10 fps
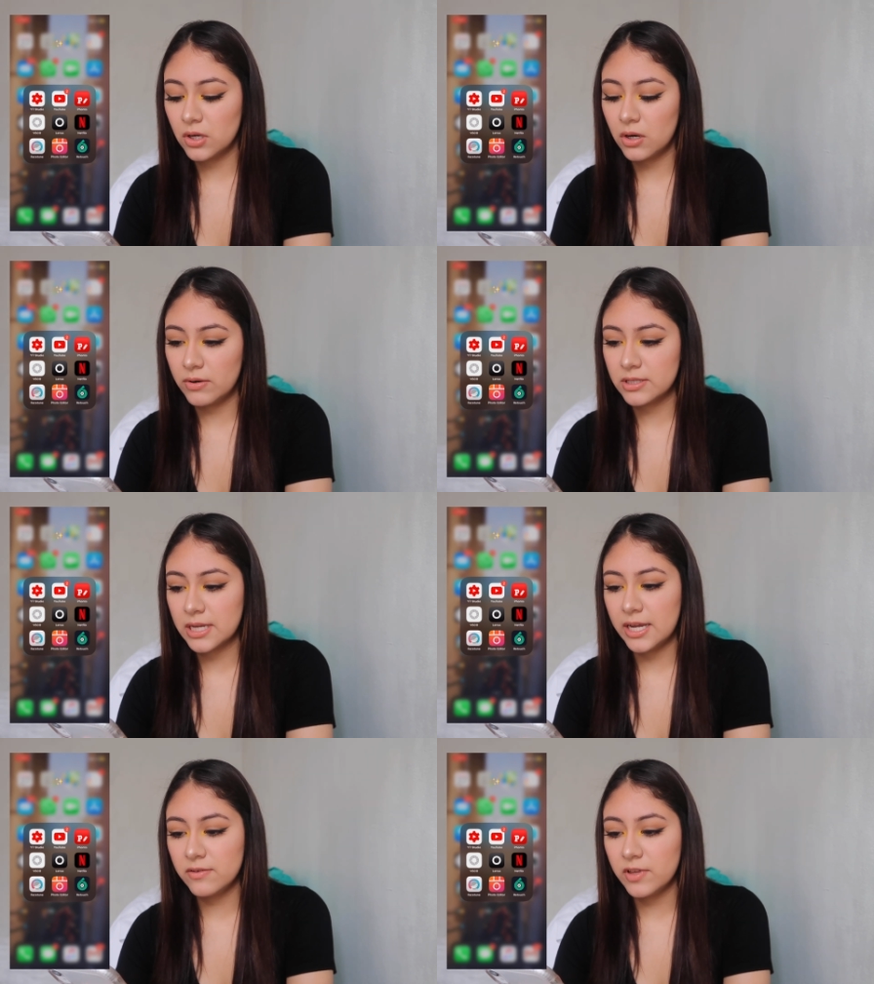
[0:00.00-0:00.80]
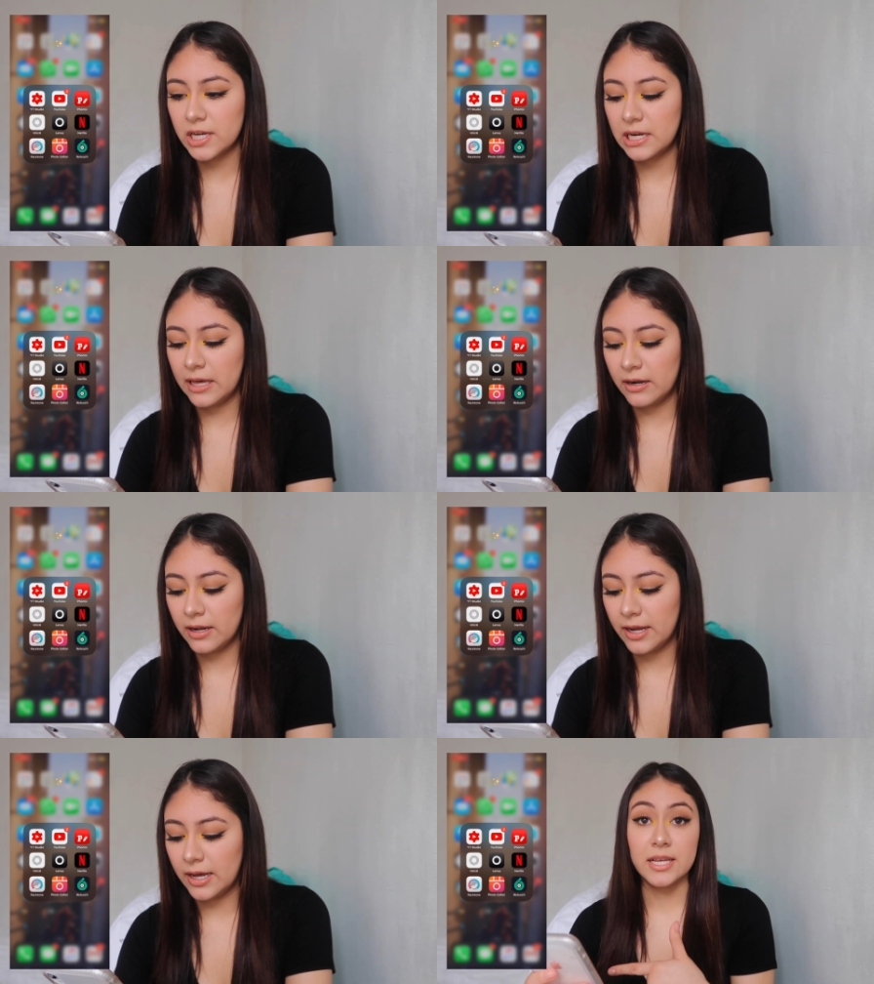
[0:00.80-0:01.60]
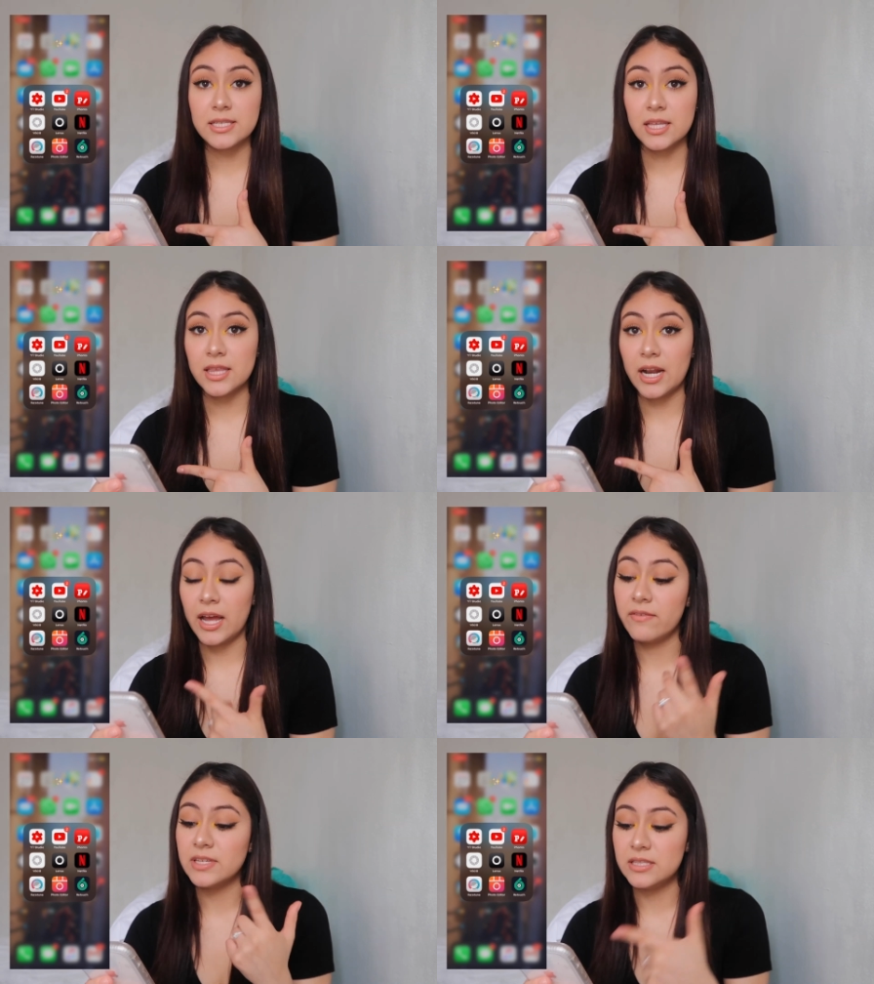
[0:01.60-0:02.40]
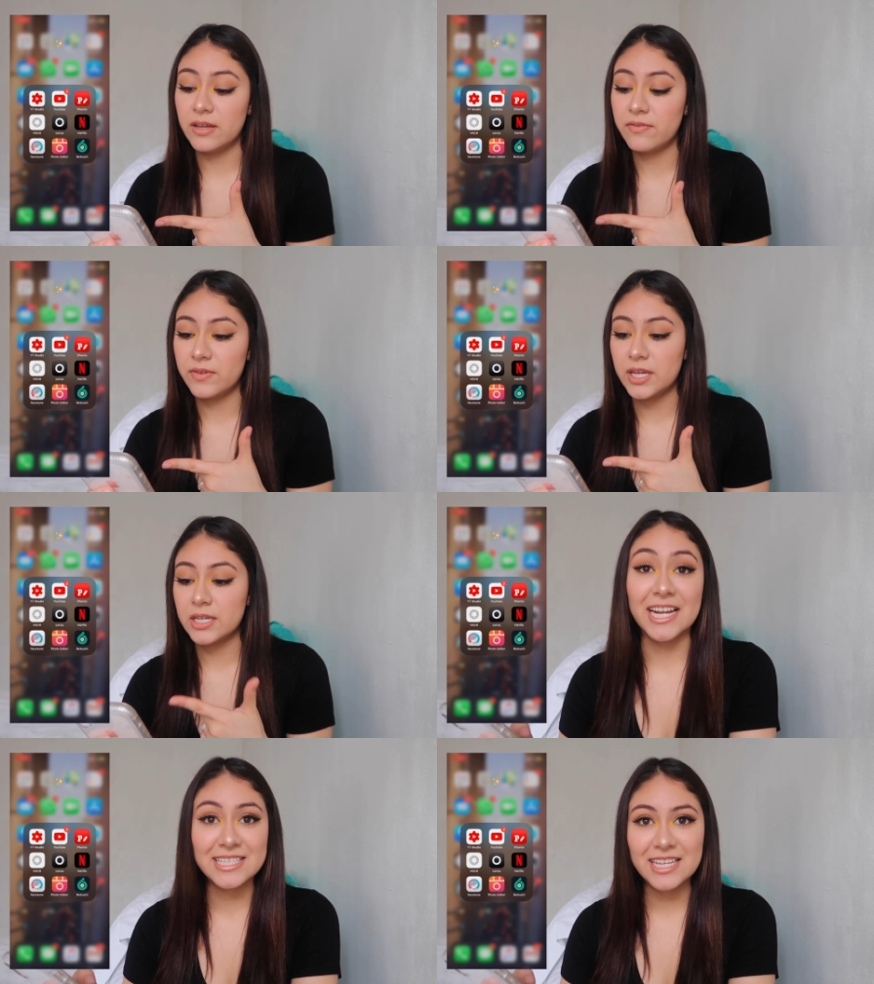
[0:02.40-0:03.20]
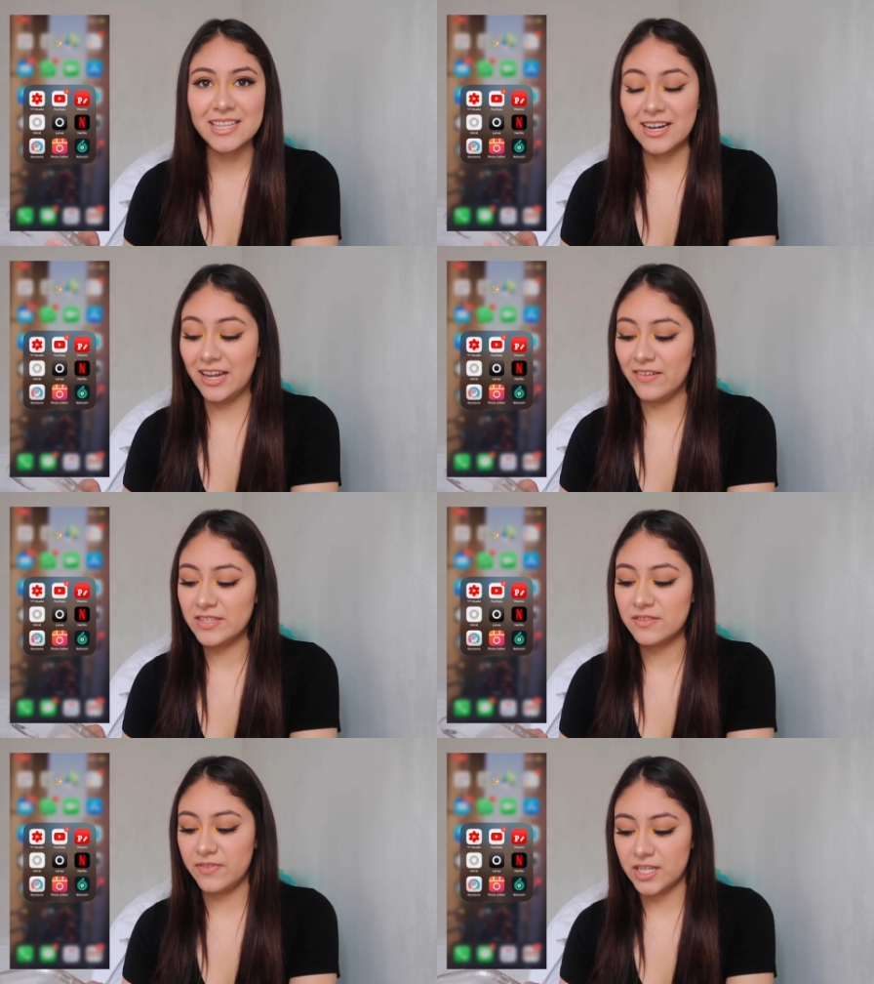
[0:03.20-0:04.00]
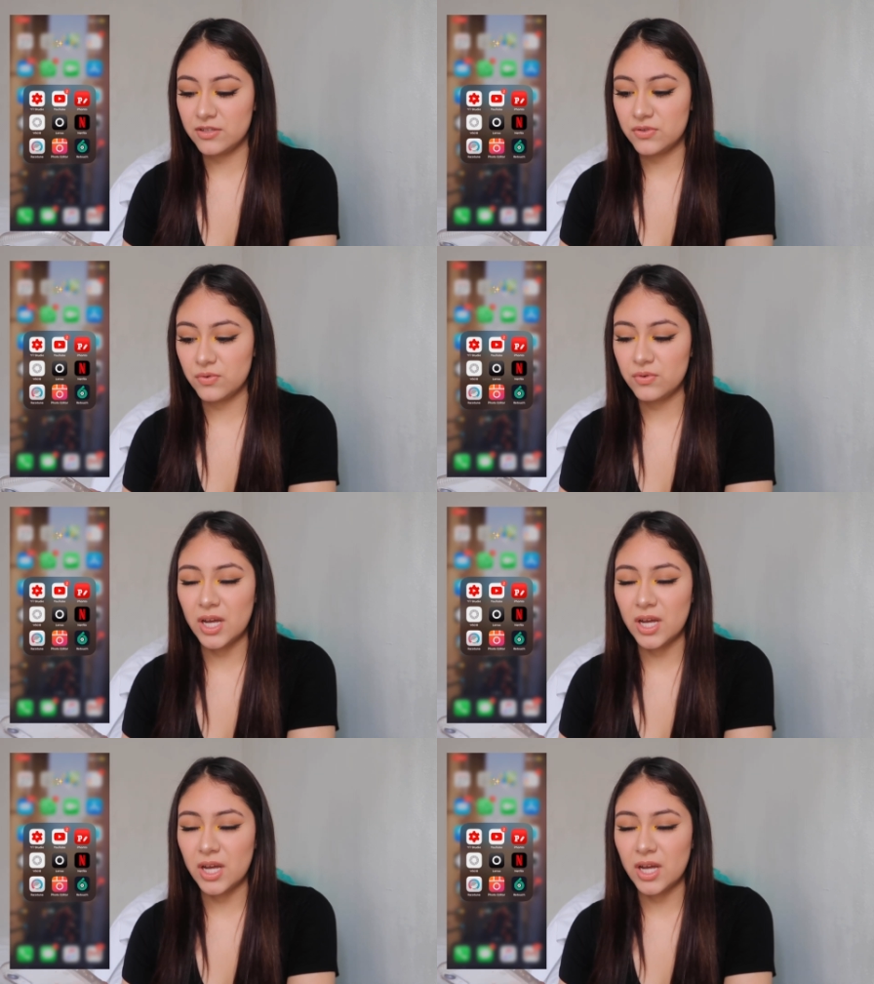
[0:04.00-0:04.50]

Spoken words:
Oh, it's kind of like an editing app. Next thing that I have is Netflix. Next thing that I have is Facetune.